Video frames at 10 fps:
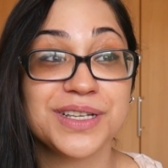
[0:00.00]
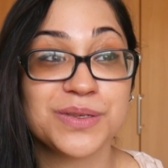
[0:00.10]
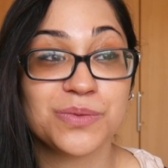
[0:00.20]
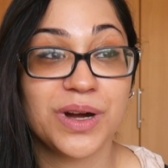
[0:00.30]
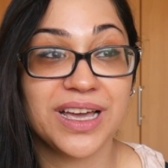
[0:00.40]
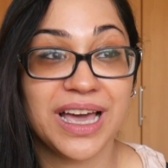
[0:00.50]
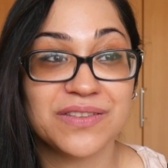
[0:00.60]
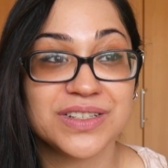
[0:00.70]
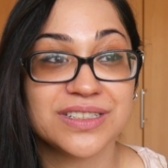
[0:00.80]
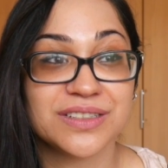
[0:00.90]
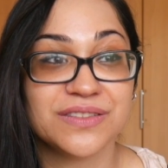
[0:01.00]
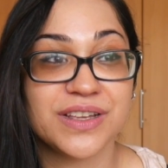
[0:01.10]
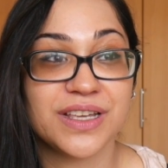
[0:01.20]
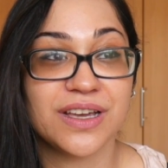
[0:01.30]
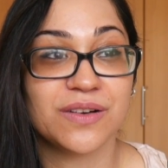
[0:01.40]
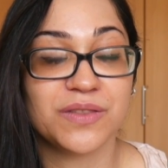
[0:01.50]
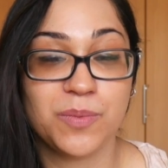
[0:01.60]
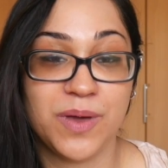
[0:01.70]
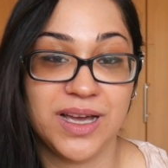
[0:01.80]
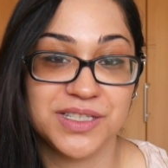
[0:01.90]
The reason why I haven't done the video
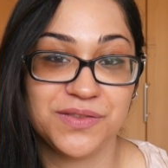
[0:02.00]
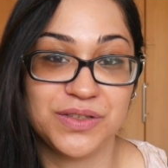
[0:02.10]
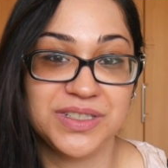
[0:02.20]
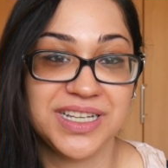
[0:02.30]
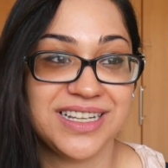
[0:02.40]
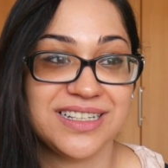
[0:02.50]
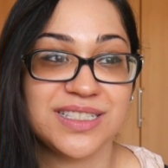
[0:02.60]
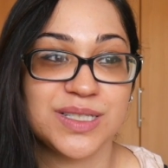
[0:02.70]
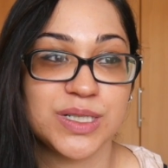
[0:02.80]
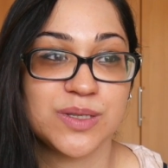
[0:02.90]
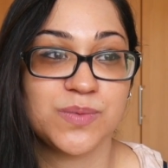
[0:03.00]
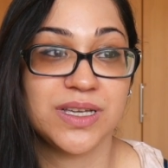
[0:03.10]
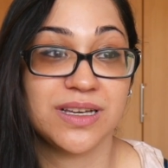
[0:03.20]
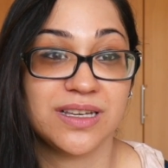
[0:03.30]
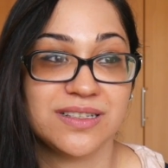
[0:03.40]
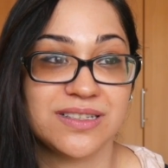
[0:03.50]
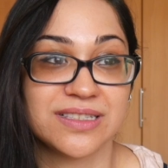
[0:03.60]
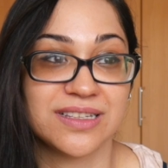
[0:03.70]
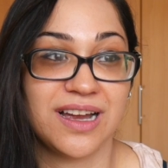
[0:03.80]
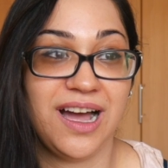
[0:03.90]
in the past few days is
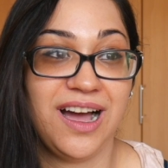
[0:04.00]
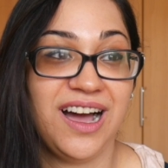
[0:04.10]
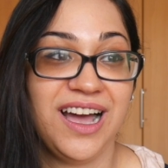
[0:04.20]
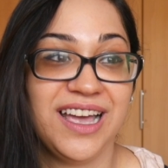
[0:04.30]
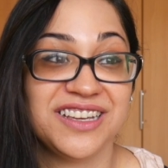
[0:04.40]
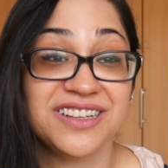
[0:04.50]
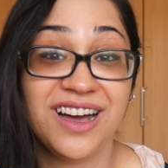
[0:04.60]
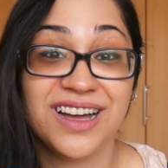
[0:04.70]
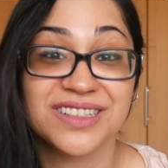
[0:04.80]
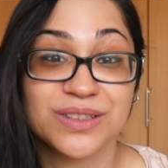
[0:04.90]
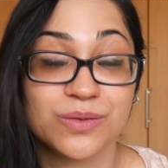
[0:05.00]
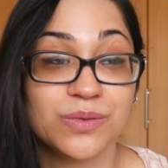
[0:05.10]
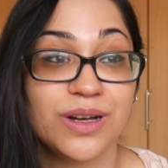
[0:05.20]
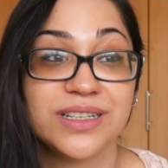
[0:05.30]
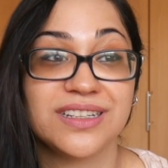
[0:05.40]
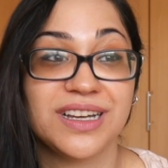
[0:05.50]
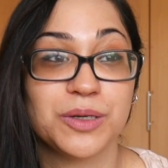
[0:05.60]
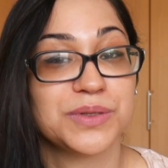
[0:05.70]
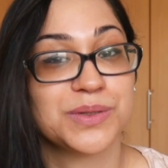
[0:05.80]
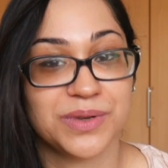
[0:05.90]
because I got what
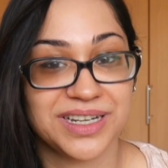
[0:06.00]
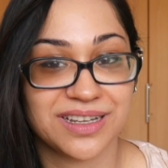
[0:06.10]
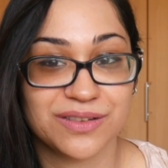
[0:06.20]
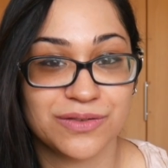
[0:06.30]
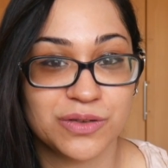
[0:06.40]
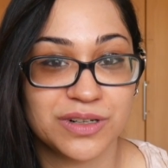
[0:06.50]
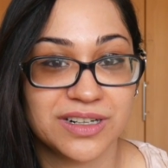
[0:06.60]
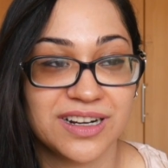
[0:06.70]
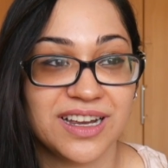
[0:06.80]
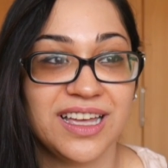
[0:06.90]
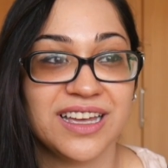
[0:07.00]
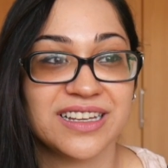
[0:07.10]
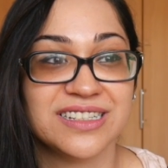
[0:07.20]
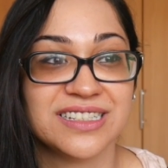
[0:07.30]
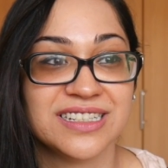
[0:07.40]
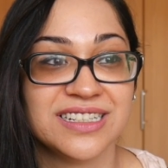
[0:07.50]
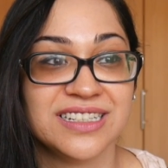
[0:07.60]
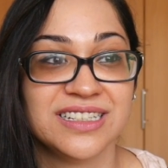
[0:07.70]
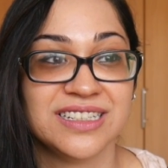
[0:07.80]
I was waiting for, and